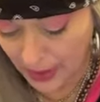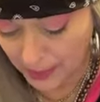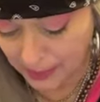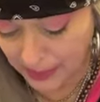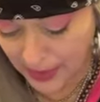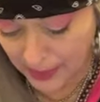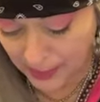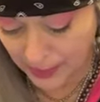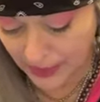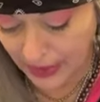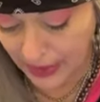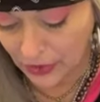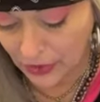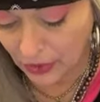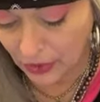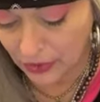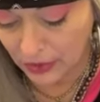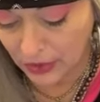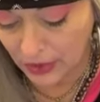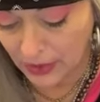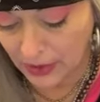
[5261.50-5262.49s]
people that
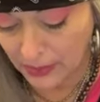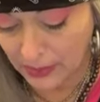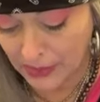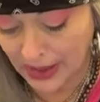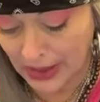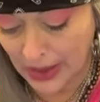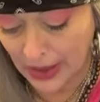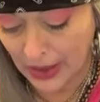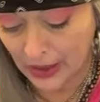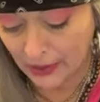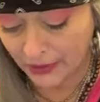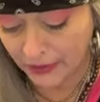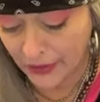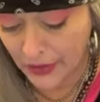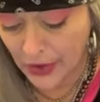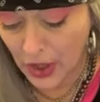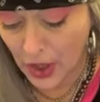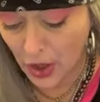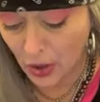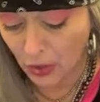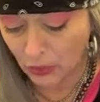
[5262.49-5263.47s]
don't know the meaning of
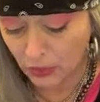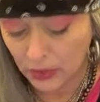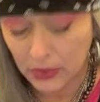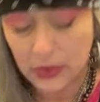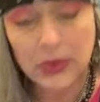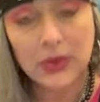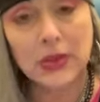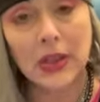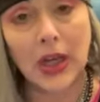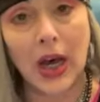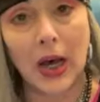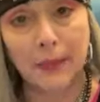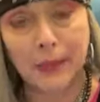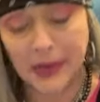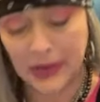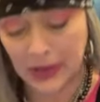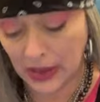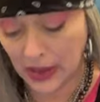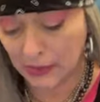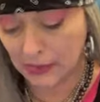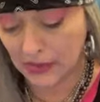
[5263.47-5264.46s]
no, stop
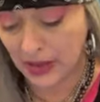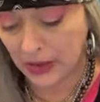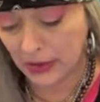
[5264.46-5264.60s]
and leave me